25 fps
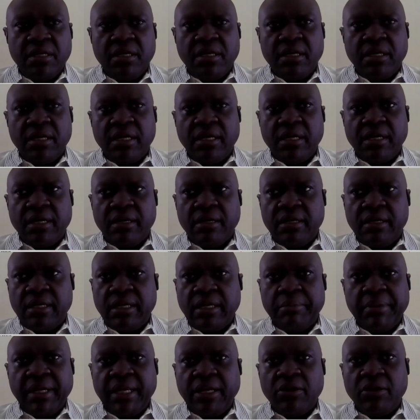
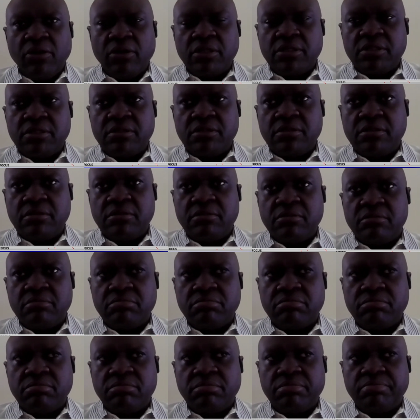They may not
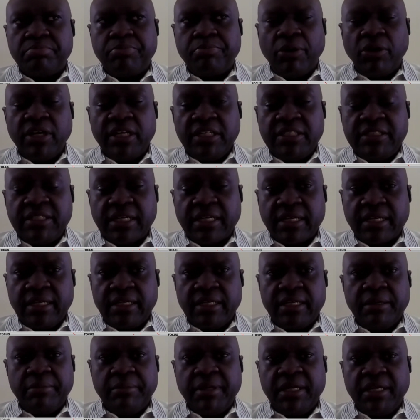
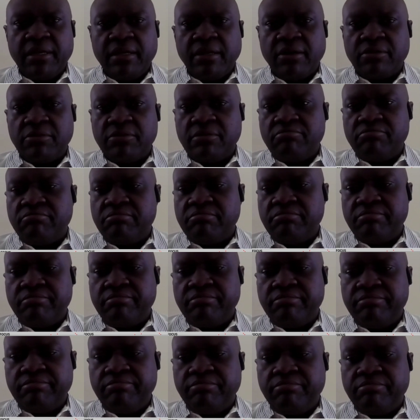politically, they may not
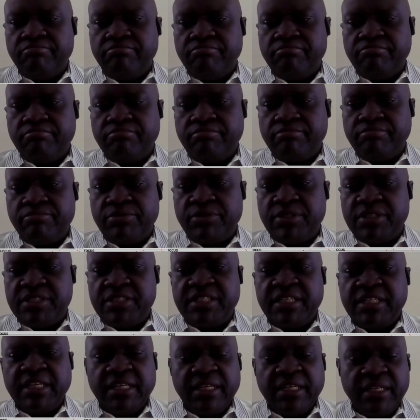
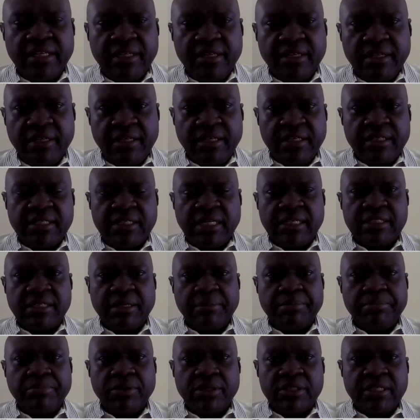see it as
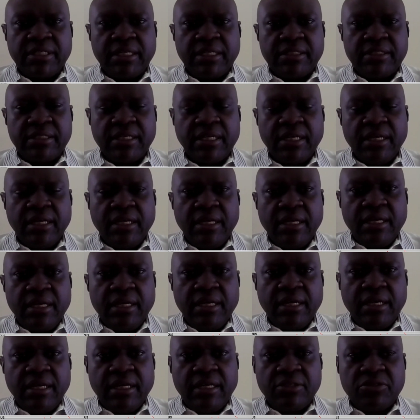important
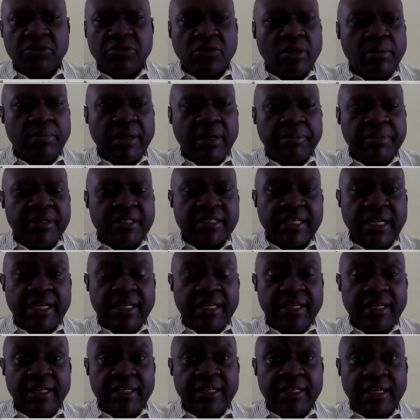to come and be
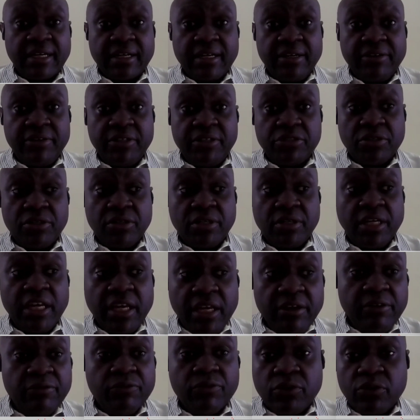signing the declaration,
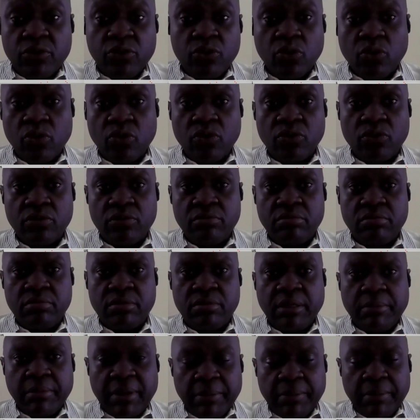even though
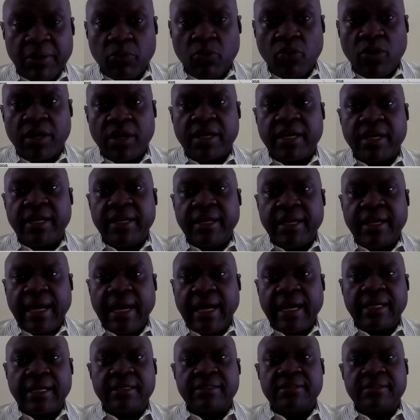they may be working
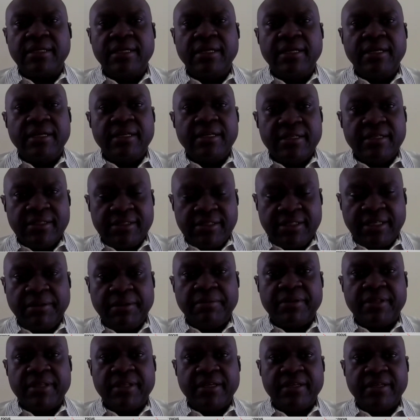at the
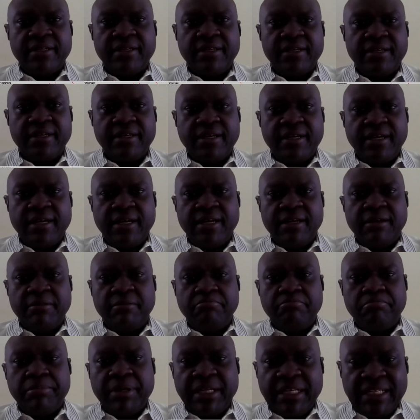same thing
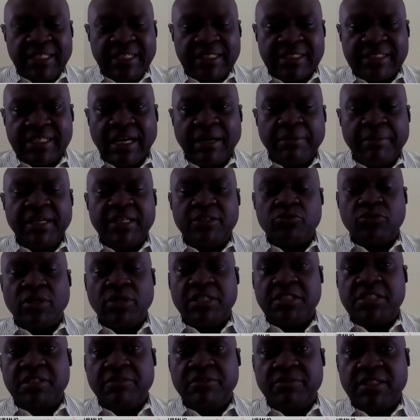and be determined to
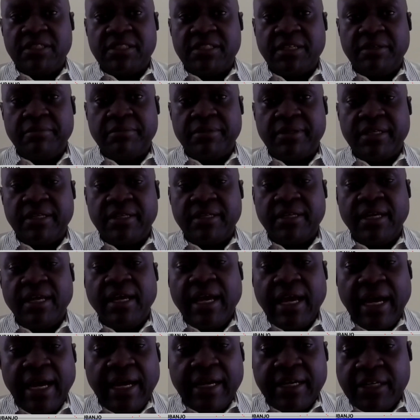achieve the same thing.
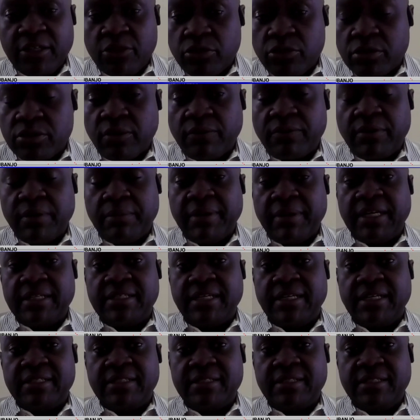And the truth of the
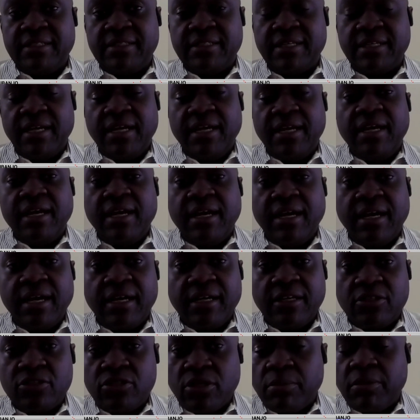matter is
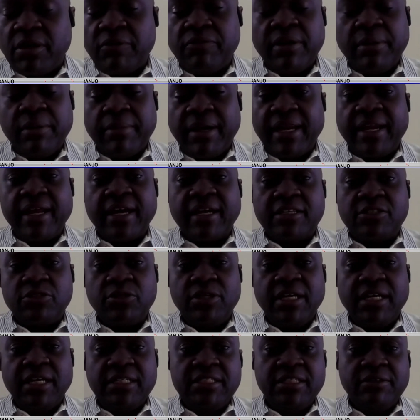some of them might
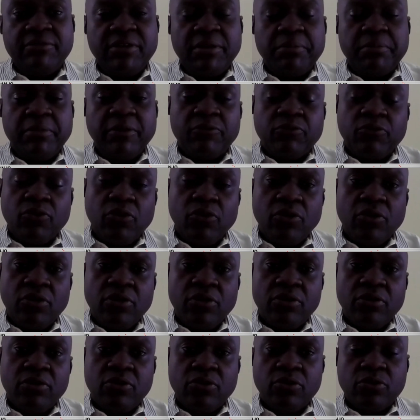actually achieve it
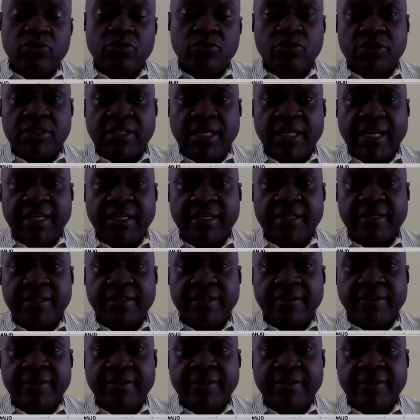before those who sign.